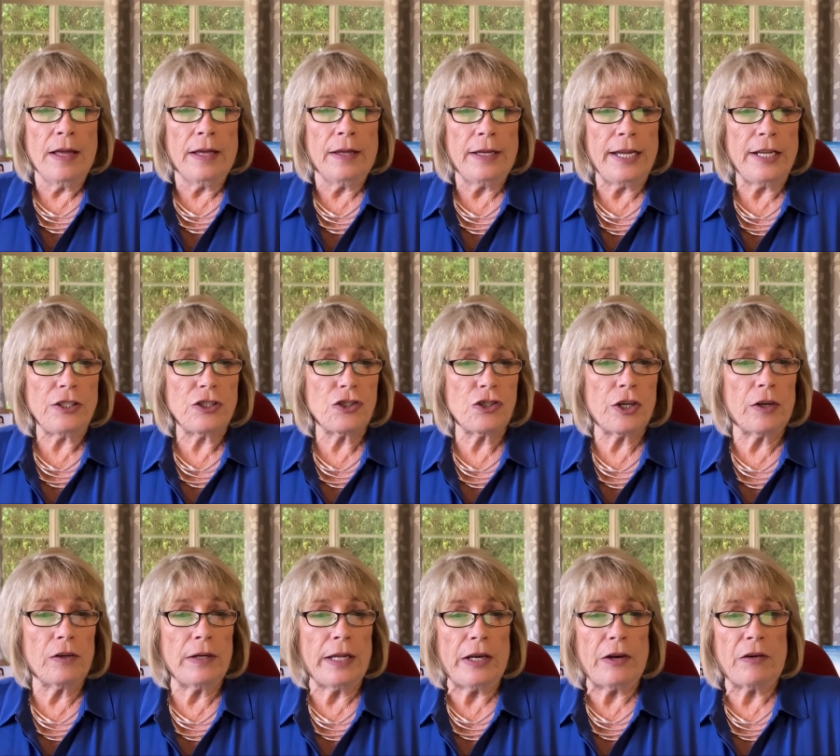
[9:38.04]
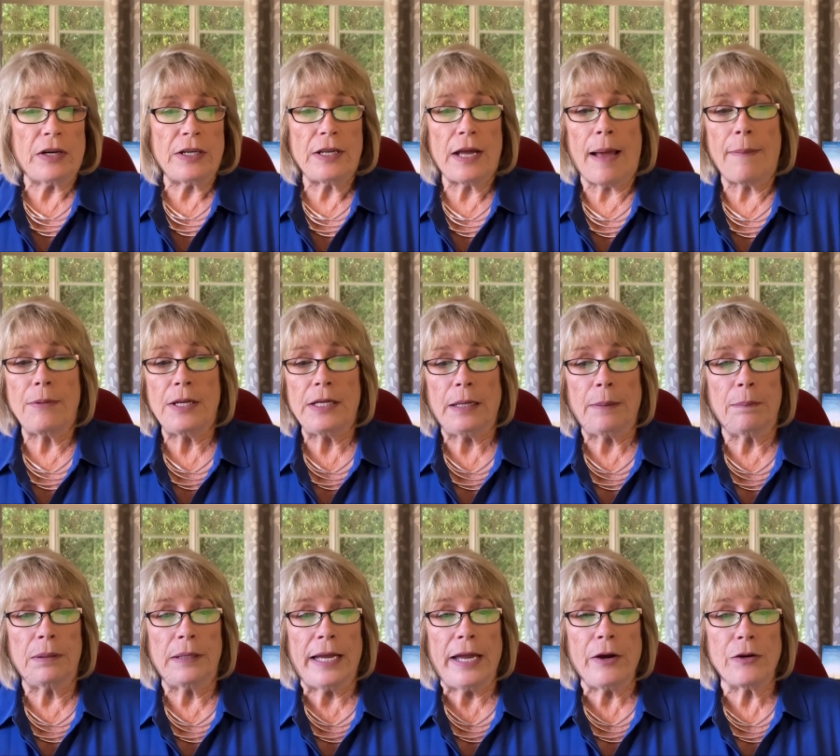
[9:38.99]
each cheerleader adopting a
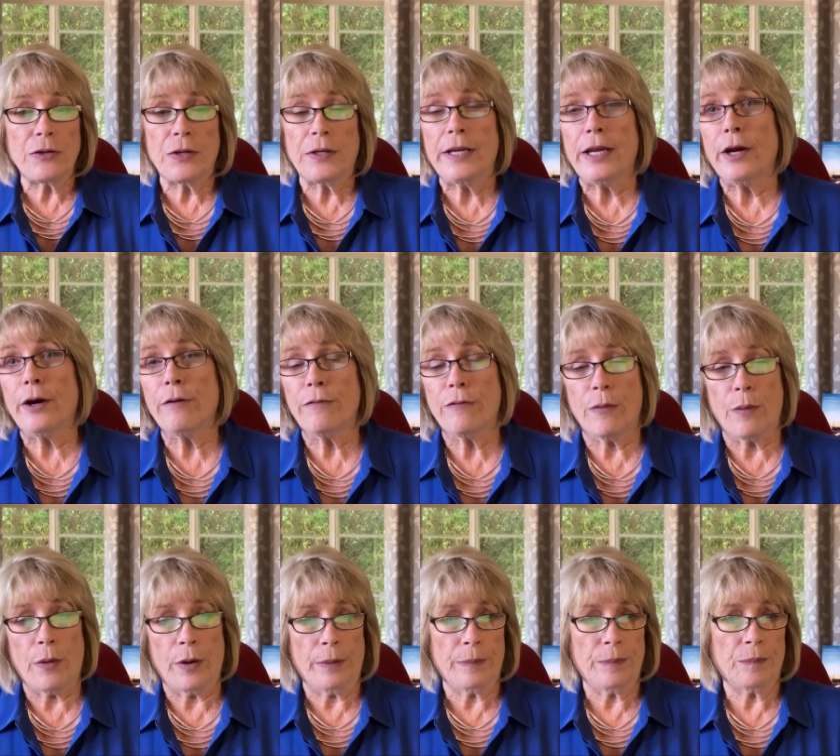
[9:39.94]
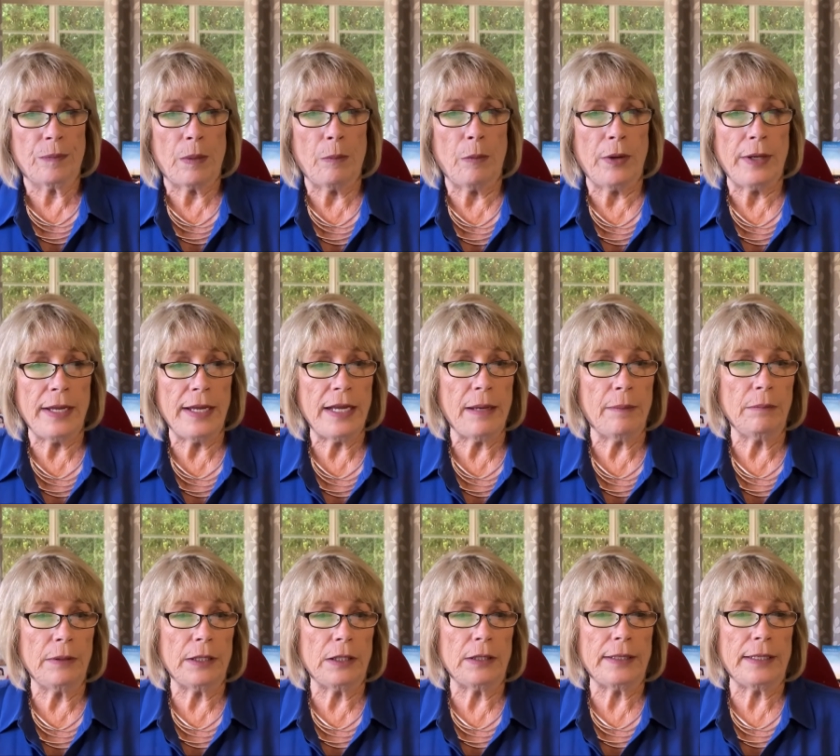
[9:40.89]
player to care for, bringing him
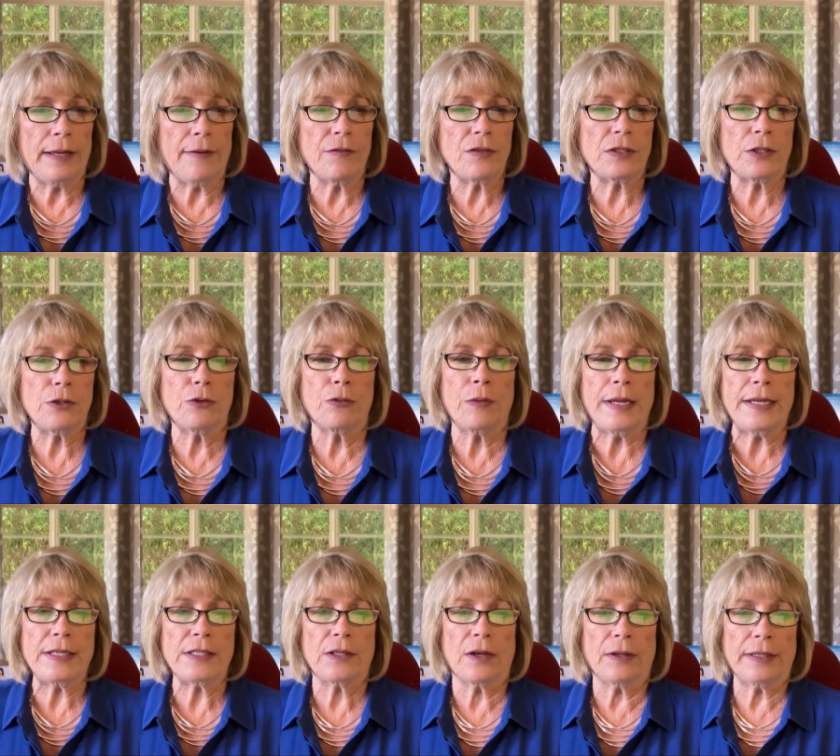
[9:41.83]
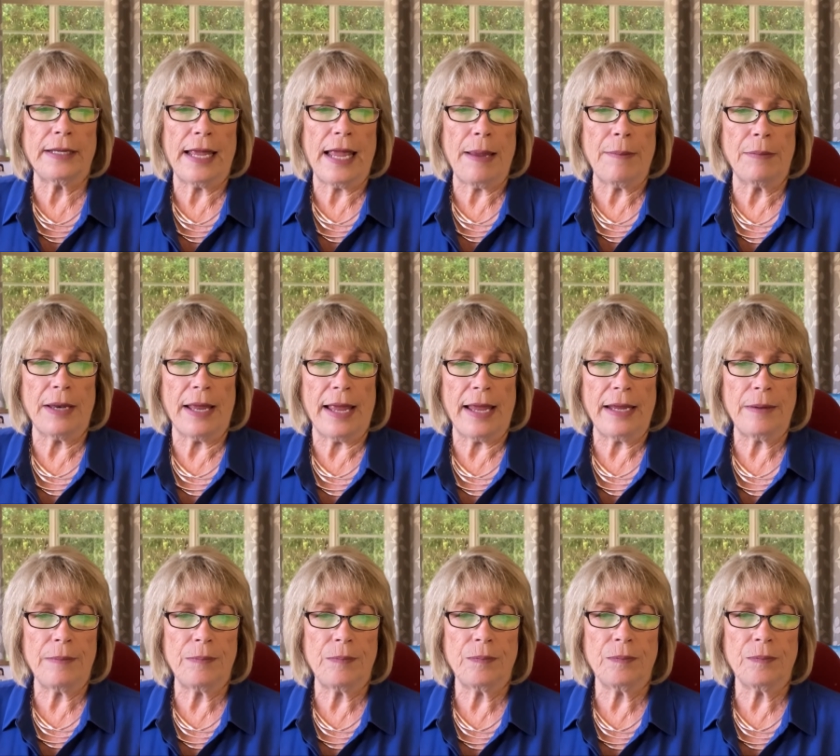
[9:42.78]
little gifts and treats on game day.